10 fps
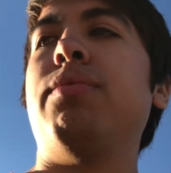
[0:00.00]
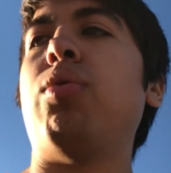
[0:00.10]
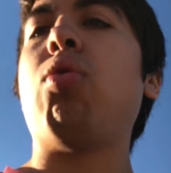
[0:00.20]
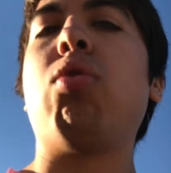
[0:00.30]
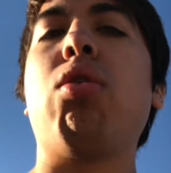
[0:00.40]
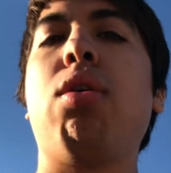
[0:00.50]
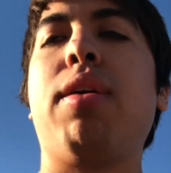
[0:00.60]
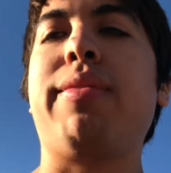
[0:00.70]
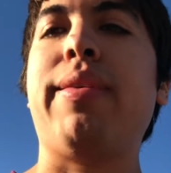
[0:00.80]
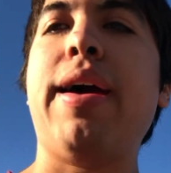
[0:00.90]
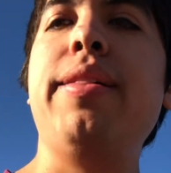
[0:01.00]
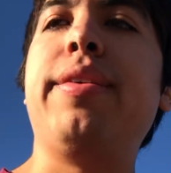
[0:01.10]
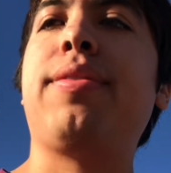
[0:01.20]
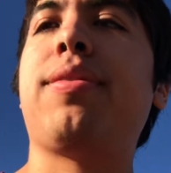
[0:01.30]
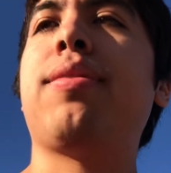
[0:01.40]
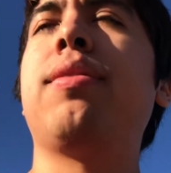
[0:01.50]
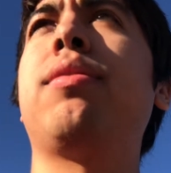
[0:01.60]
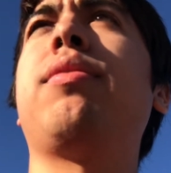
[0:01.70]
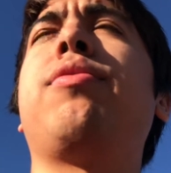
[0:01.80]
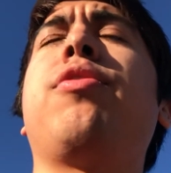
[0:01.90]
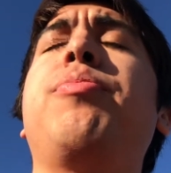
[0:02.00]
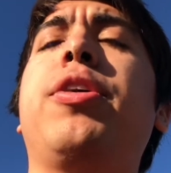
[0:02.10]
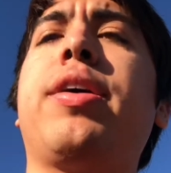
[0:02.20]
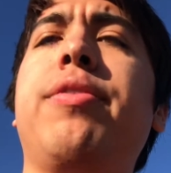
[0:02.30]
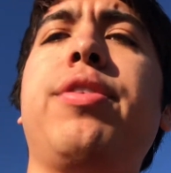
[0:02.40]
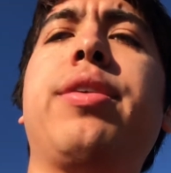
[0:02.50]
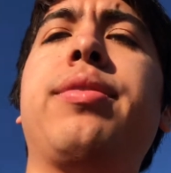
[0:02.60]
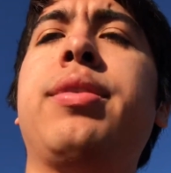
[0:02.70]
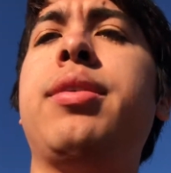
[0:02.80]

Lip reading: or talents from your covenant,